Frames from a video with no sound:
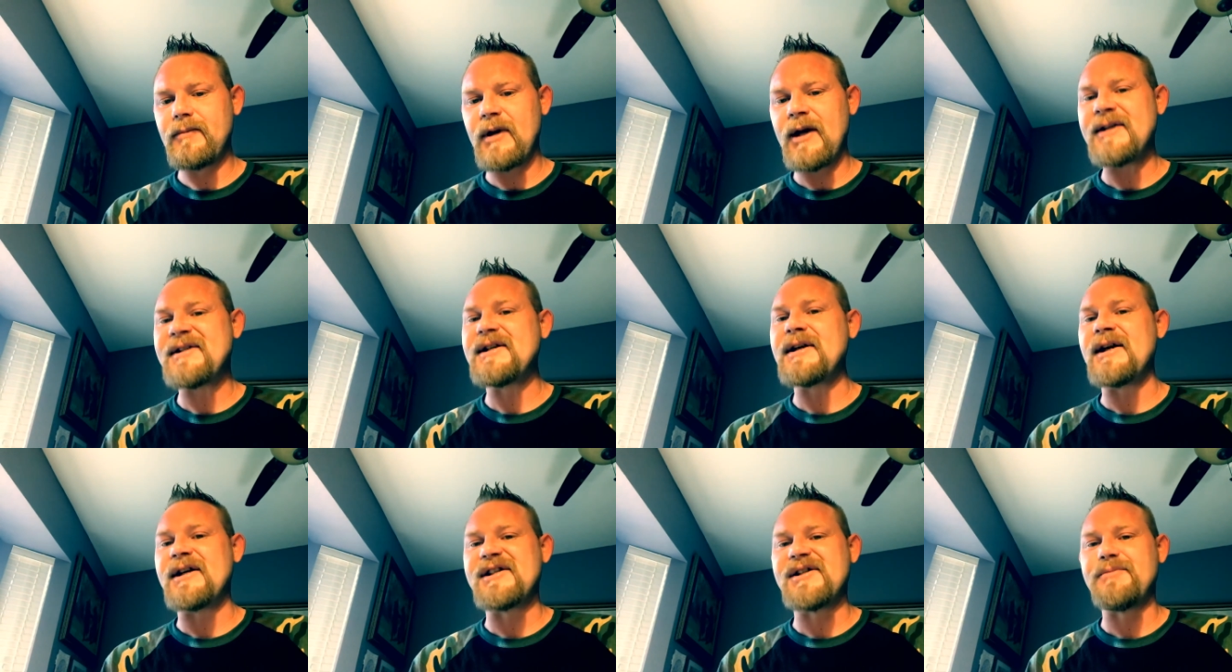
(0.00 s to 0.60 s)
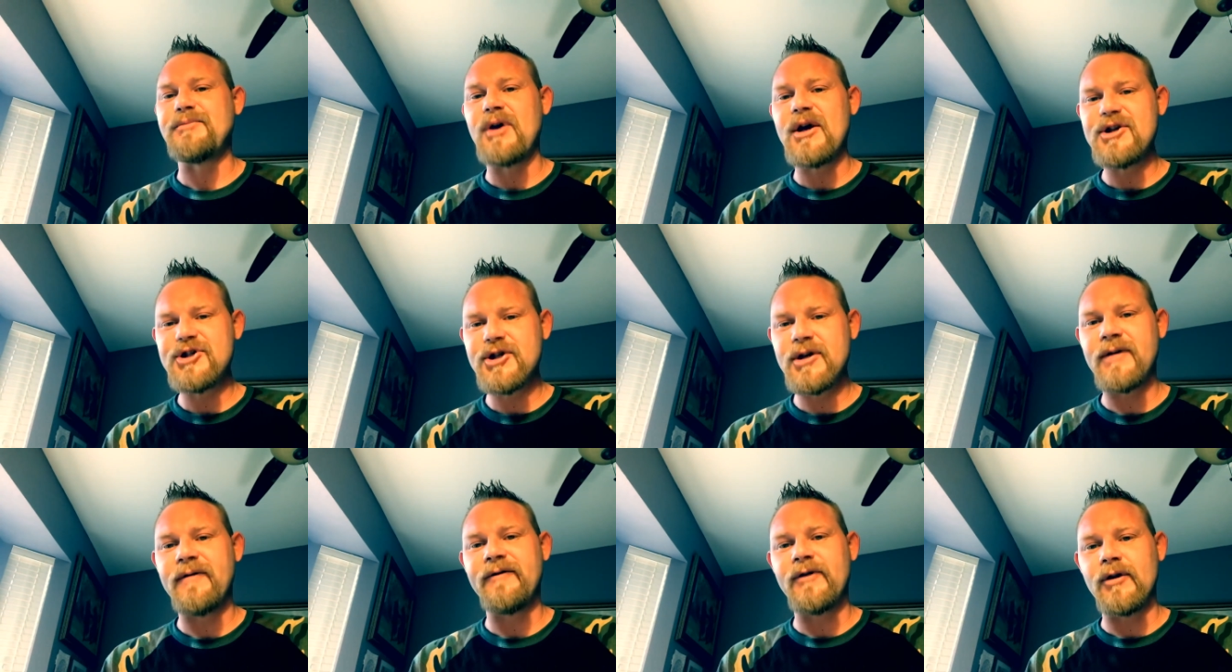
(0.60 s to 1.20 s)
It's an
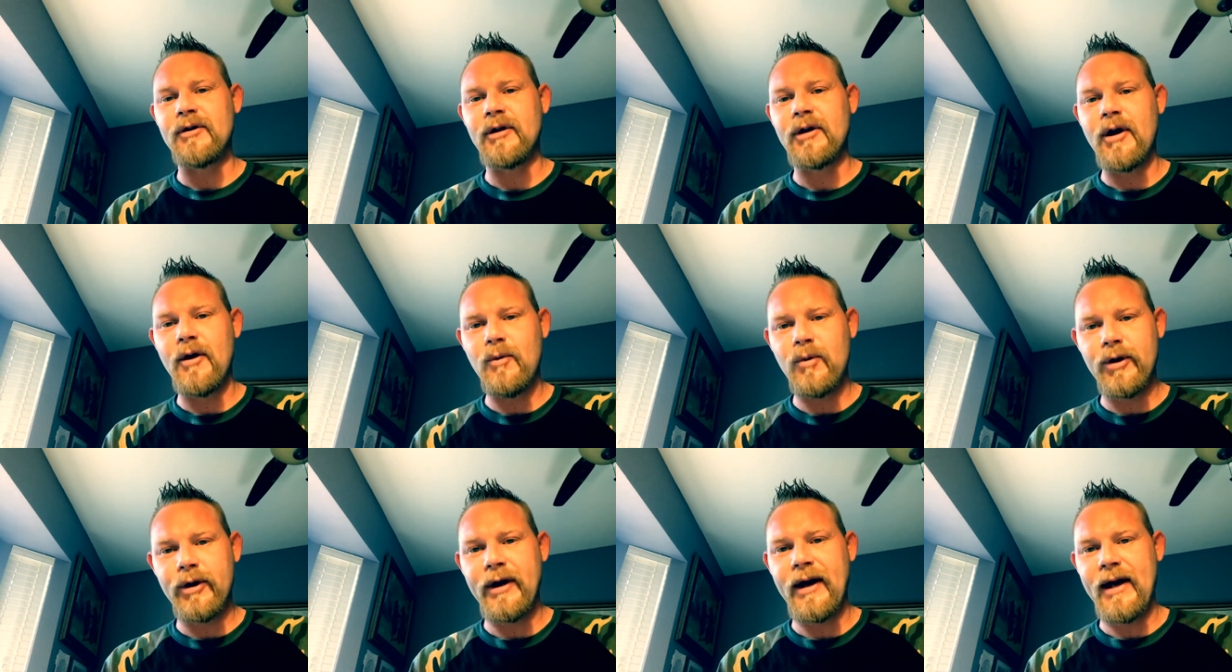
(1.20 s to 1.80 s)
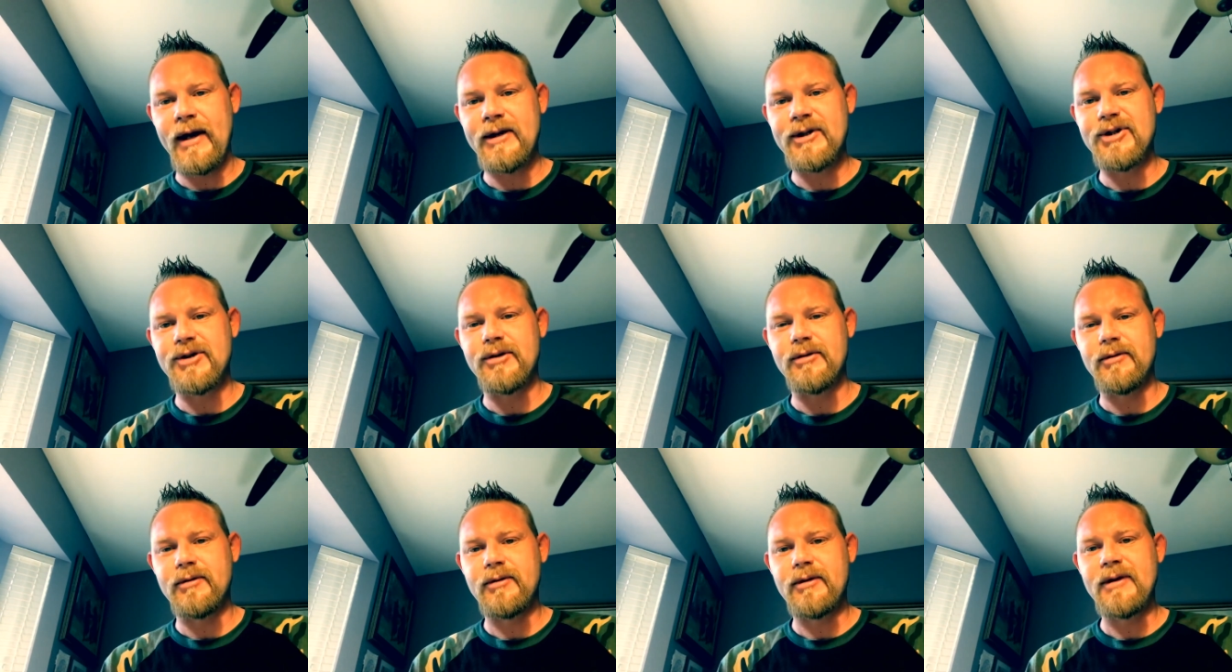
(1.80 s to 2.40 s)
expression of your lower
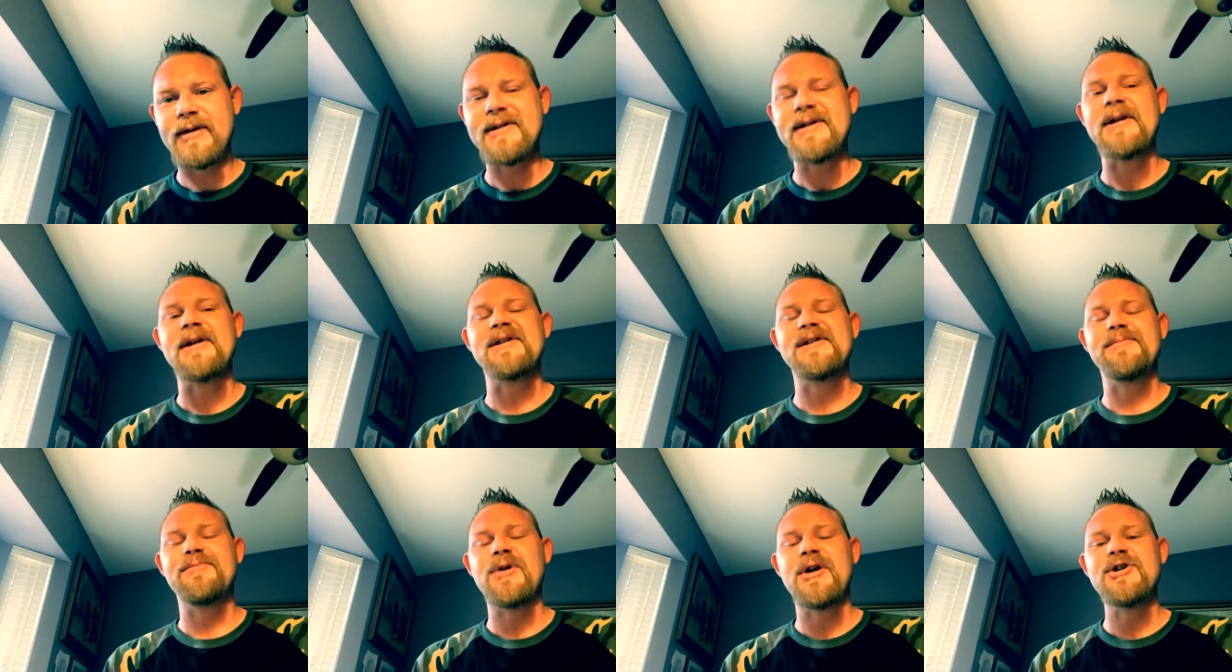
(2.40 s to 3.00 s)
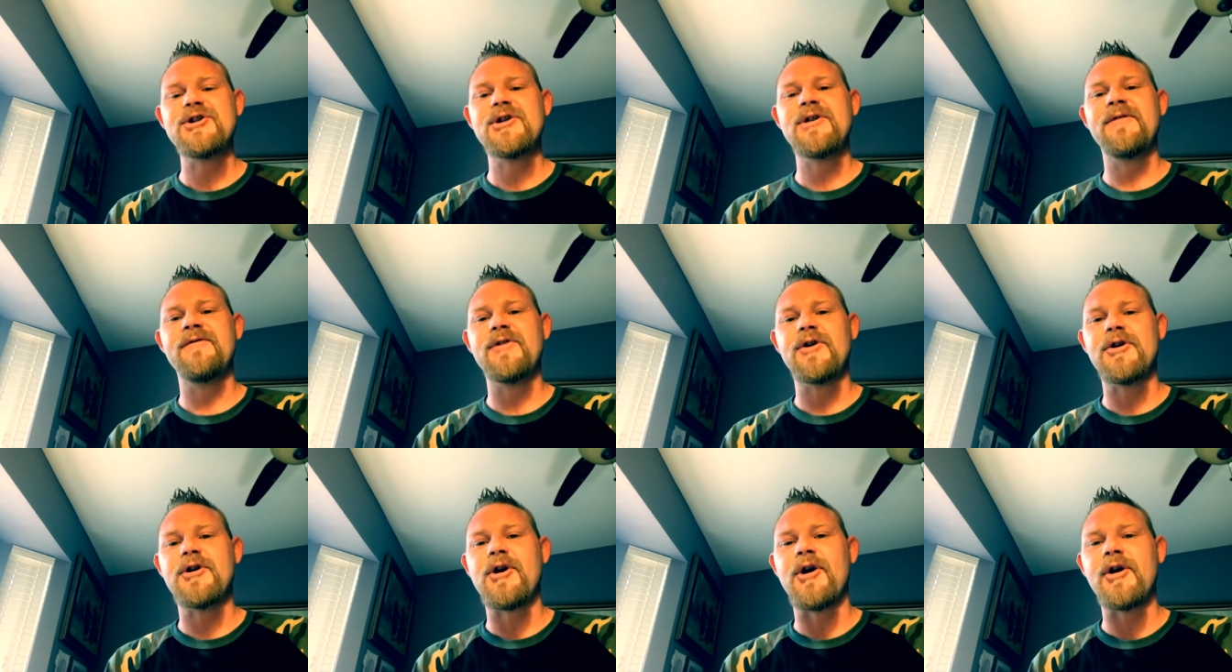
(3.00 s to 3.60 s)
nature. It's an expression of
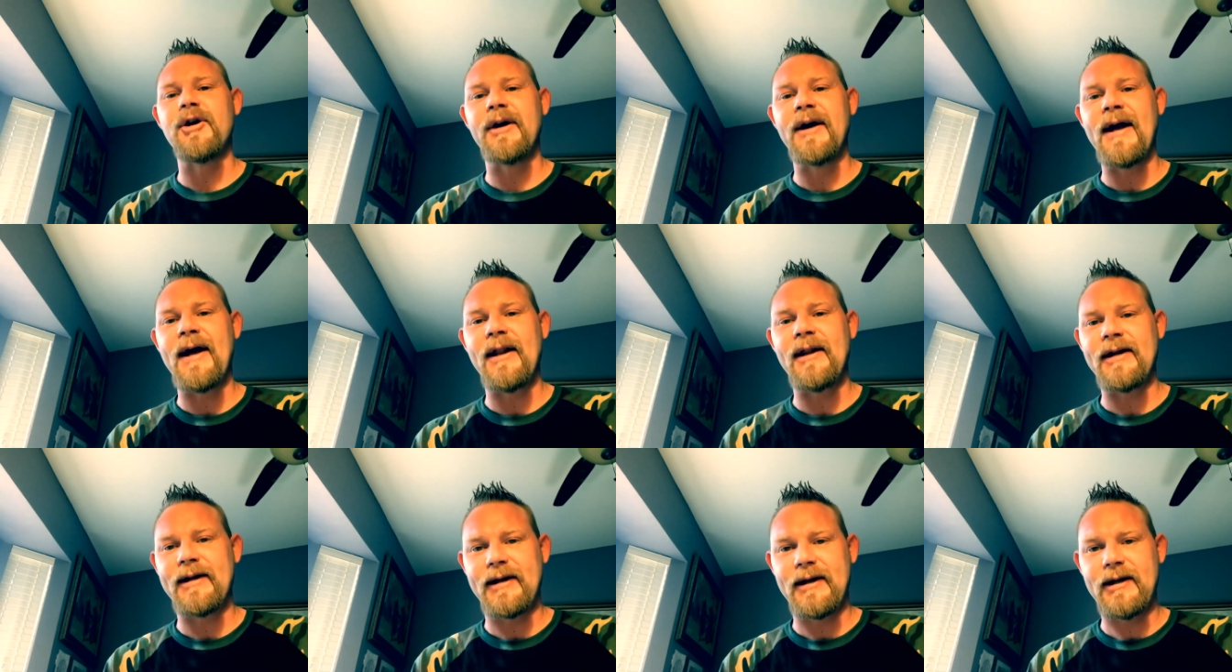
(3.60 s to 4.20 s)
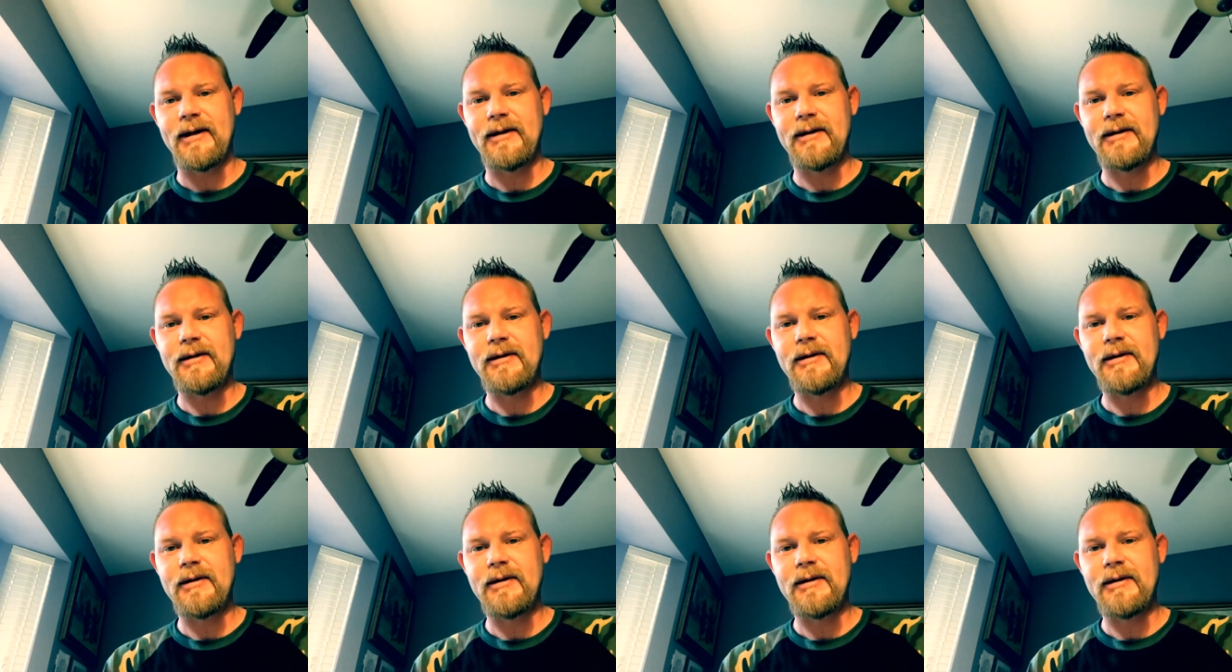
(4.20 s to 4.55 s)
your carnality.